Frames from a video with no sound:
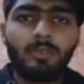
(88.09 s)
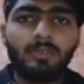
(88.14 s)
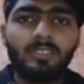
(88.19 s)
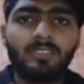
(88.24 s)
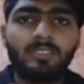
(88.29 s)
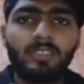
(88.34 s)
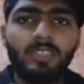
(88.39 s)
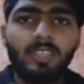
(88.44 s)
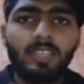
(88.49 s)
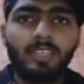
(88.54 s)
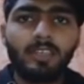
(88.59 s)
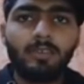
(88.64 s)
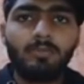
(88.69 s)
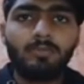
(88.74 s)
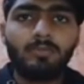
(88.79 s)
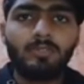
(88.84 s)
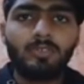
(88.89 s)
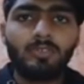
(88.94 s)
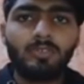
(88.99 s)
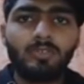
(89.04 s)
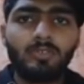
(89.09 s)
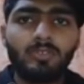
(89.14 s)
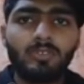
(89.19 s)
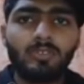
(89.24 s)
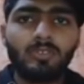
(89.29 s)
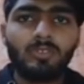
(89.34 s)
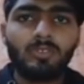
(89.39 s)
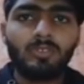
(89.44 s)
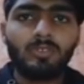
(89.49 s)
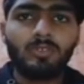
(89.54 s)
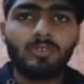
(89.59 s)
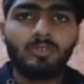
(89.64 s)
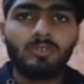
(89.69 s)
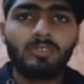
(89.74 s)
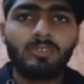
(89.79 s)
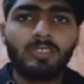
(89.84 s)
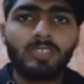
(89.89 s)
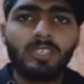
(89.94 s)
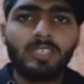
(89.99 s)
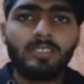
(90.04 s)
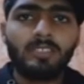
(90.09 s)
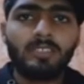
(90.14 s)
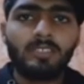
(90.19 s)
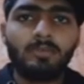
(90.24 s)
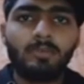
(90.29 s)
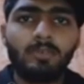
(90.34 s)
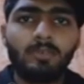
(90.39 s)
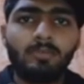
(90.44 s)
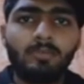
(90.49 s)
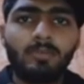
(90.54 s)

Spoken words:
Linum usitaceum,